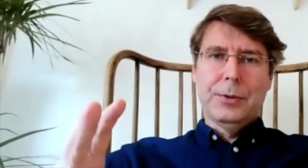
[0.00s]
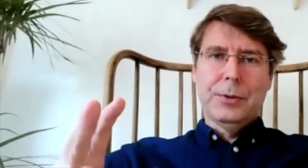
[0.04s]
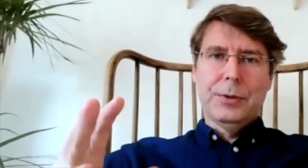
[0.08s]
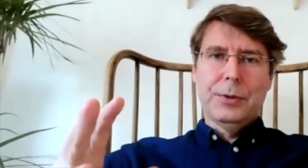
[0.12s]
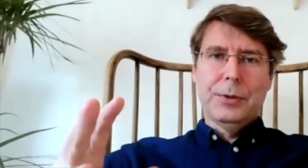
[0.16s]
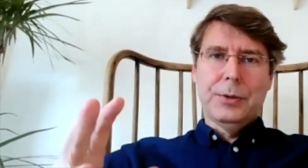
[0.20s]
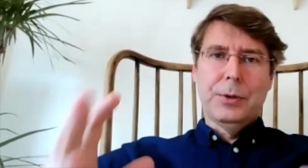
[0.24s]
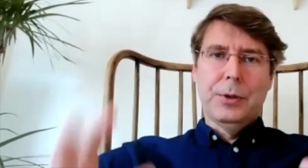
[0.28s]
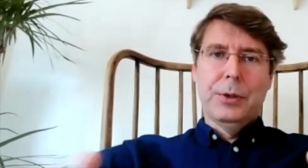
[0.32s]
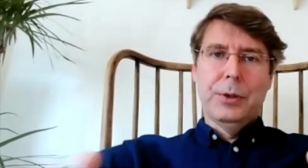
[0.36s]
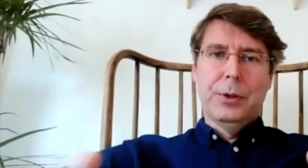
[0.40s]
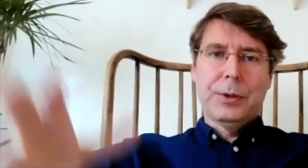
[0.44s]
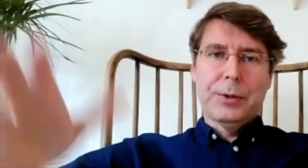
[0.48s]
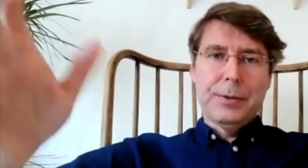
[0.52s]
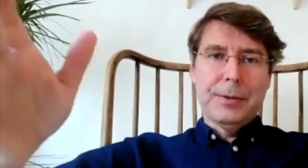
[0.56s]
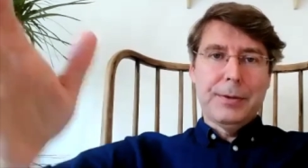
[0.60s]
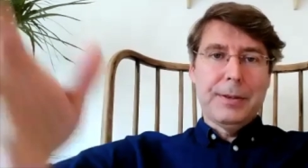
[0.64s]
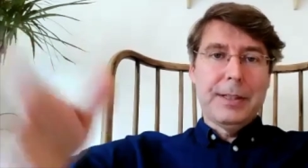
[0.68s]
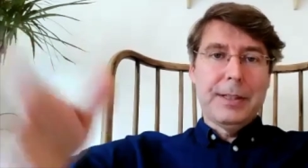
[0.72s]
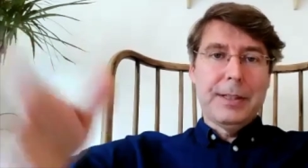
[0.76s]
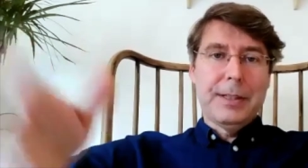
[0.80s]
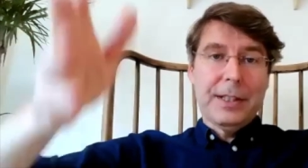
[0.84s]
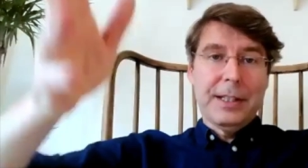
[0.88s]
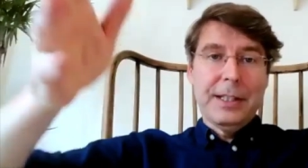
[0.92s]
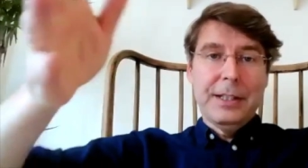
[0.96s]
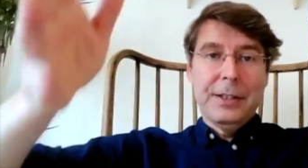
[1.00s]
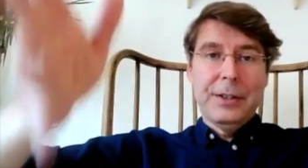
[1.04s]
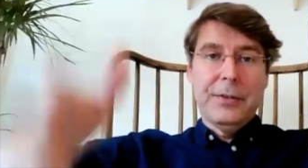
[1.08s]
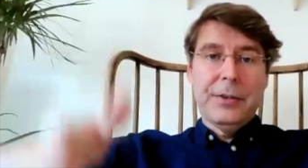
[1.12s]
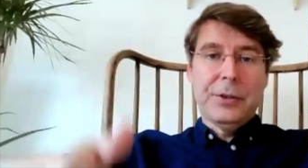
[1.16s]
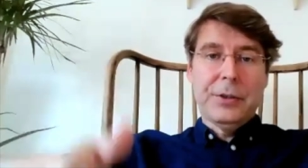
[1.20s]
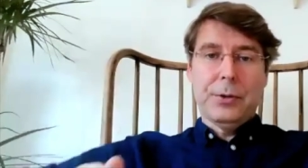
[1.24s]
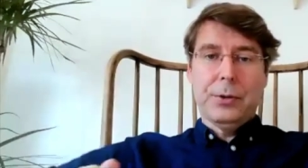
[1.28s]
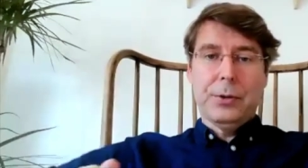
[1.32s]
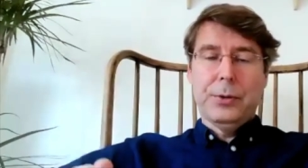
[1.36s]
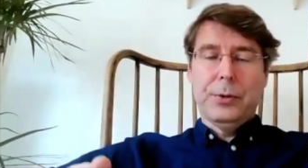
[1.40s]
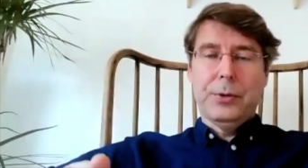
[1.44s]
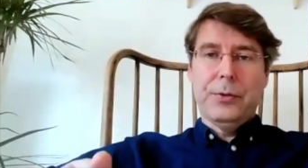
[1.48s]
you look let's say an
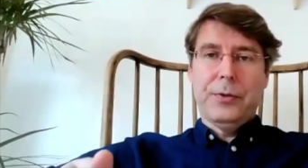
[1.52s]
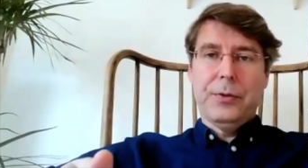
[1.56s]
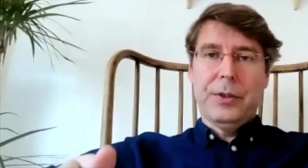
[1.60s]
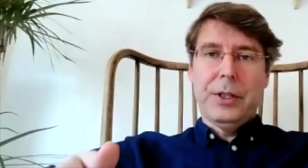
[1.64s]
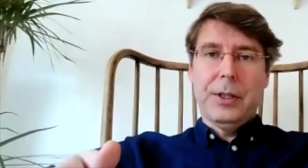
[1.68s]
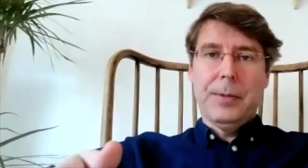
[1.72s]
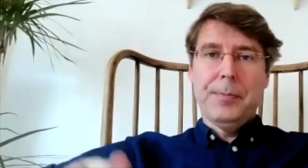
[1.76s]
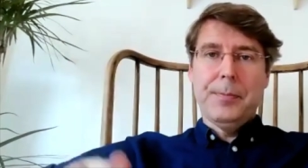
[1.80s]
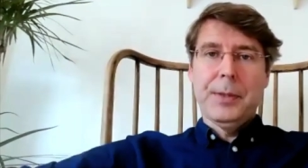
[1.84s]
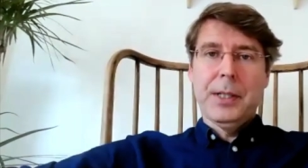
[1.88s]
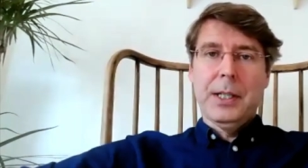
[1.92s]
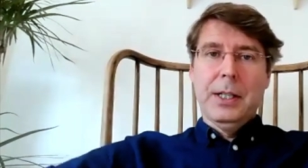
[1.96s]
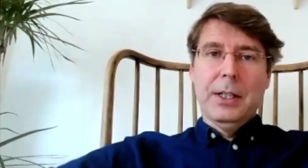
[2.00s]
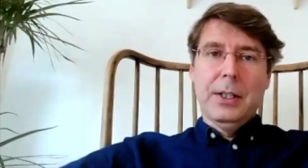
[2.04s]
individual law firm